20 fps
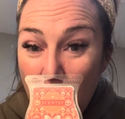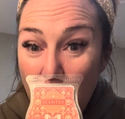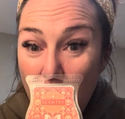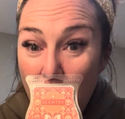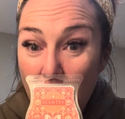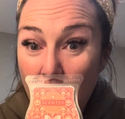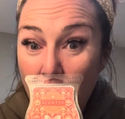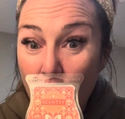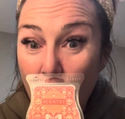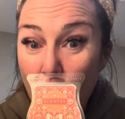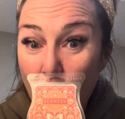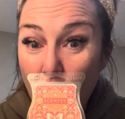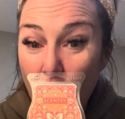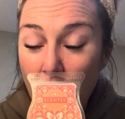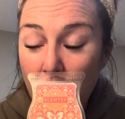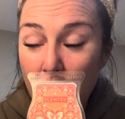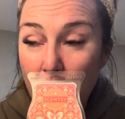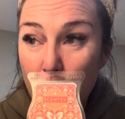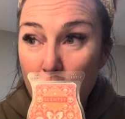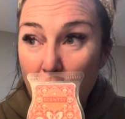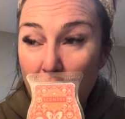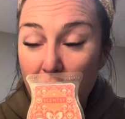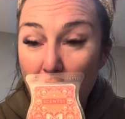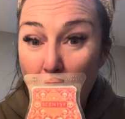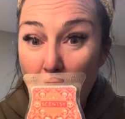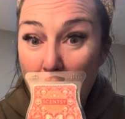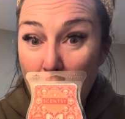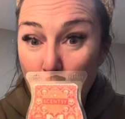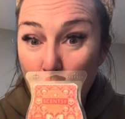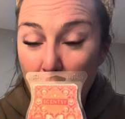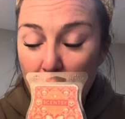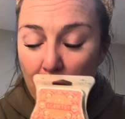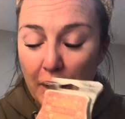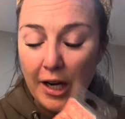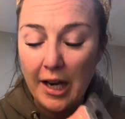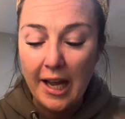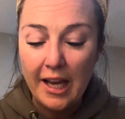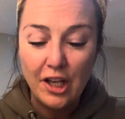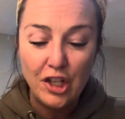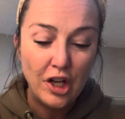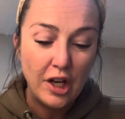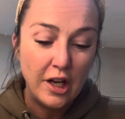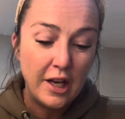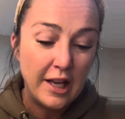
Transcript: of our Halloween collection.